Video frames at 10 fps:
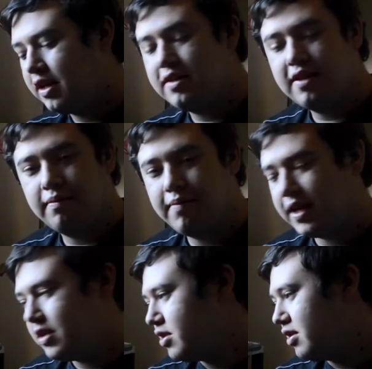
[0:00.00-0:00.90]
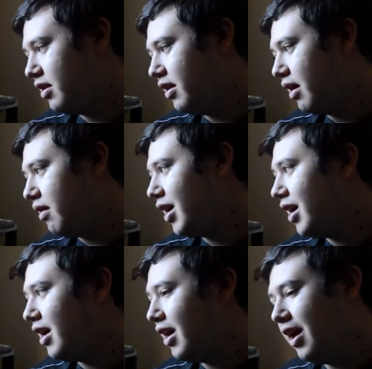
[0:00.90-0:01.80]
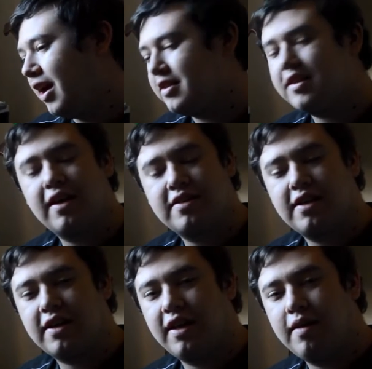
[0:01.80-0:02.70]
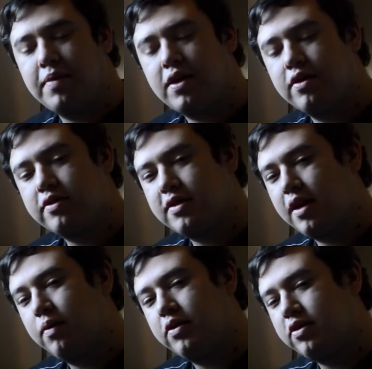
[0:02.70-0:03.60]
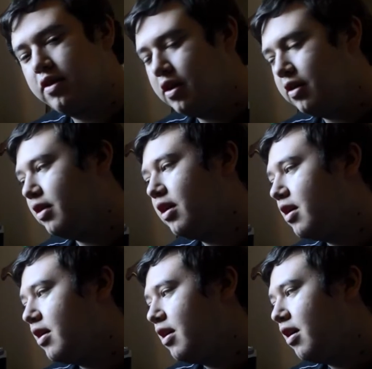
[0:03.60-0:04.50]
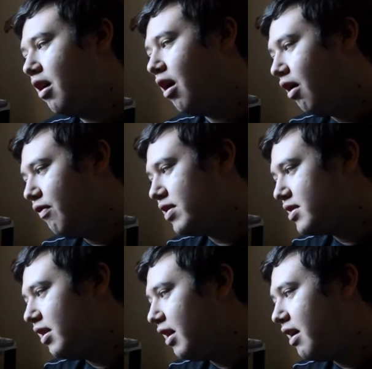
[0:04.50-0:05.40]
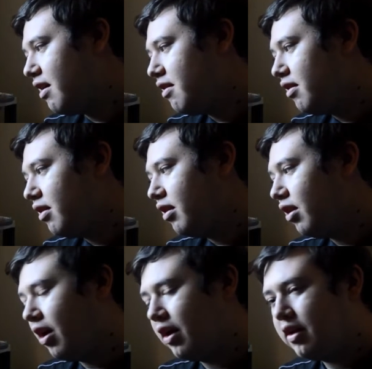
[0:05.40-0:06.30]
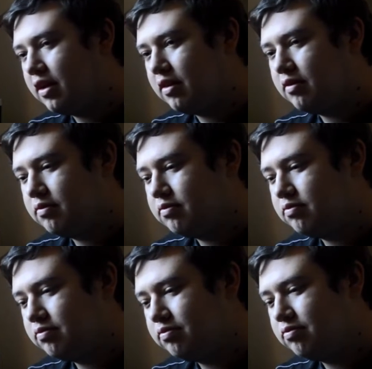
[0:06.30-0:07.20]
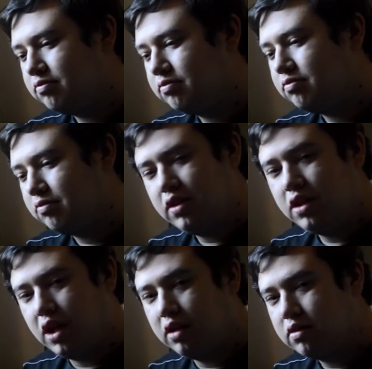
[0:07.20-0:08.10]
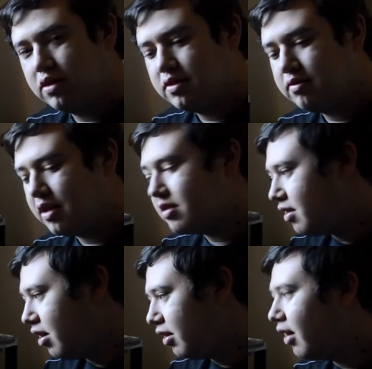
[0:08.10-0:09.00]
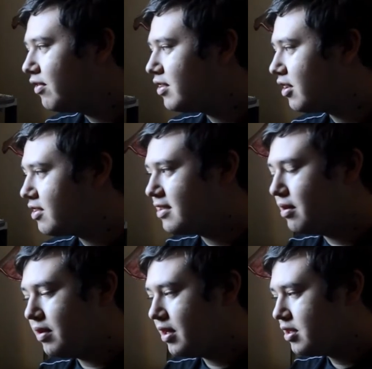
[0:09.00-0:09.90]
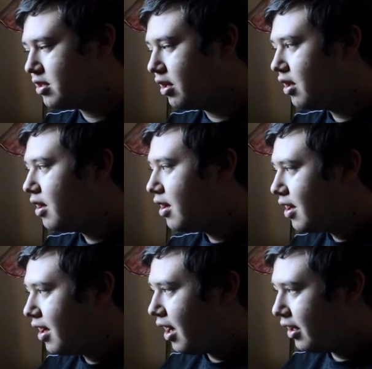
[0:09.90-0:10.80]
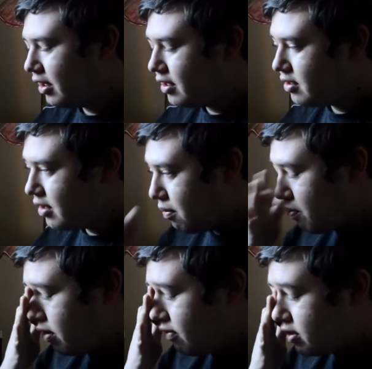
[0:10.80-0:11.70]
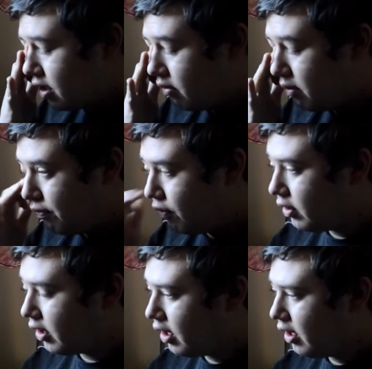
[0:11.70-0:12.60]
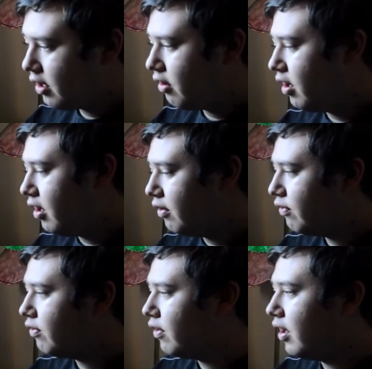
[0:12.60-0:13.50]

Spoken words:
he did mention that he had to get second hand because there was none. Obviously, like, you know, there's none obviously because it's limited edition, and the previous owner before the guy who got it off